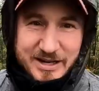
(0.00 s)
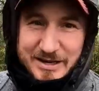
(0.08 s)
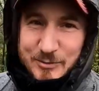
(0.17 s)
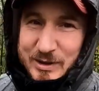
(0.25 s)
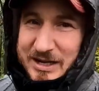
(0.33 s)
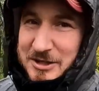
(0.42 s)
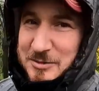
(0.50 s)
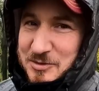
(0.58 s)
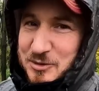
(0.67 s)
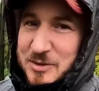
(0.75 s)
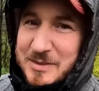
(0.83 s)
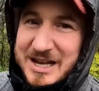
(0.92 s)
okay, welcome
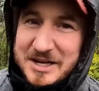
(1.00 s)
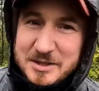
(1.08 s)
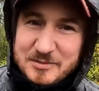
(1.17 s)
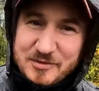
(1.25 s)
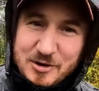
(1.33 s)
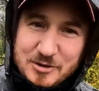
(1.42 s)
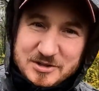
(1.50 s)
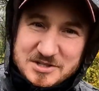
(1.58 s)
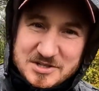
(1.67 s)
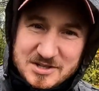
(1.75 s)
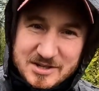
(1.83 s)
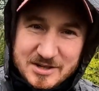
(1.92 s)
to the Millennium
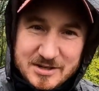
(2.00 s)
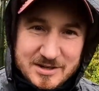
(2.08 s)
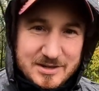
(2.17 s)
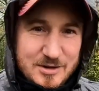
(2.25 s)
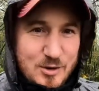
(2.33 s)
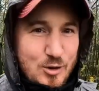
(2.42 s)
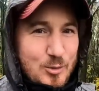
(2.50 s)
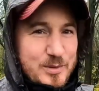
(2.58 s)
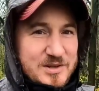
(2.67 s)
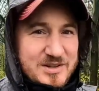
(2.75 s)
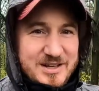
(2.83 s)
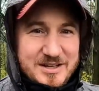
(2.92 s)
Forest.
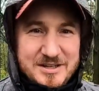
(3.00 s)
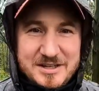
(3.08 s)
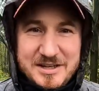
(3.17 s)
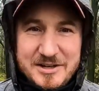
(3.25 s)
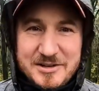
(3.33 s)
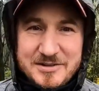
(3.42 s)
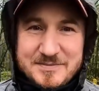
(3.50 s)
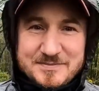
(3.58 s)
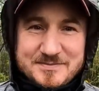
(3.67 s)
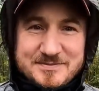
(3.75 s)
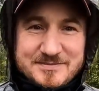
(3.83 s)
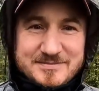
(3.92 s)
Opened in the year.
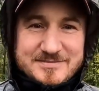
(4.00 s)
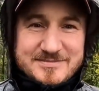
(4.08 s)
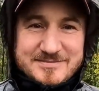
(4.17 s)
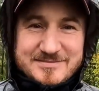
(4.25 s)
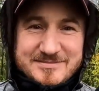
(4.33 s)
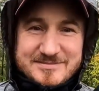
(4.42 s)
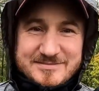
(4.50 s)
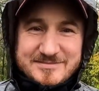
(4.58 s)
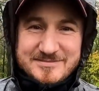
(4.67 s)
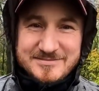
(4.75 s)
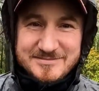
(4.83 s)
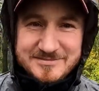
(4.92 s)
Woo.
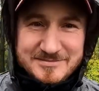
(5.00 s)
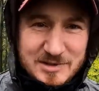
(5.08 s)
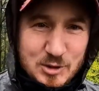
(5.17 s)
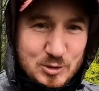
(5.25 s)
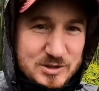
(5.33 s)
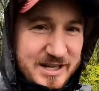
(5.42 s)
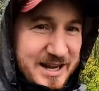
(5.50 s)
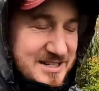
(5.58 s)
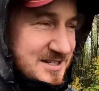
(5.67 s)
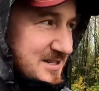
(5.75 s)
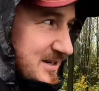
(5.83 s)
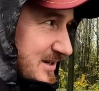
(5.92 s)
Good
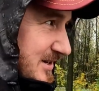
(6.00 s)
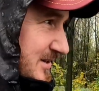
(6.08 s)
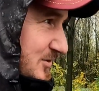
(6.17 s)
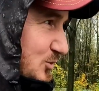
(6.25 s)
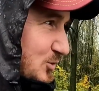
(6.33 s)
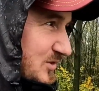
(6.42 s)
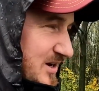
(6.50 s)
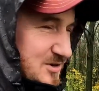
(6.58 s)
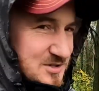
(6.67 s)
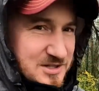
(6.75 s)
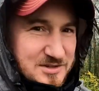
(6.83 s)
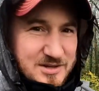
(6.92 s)
guess.
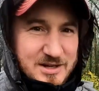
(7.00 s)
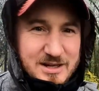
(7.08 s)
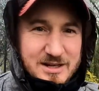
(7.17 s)
2000.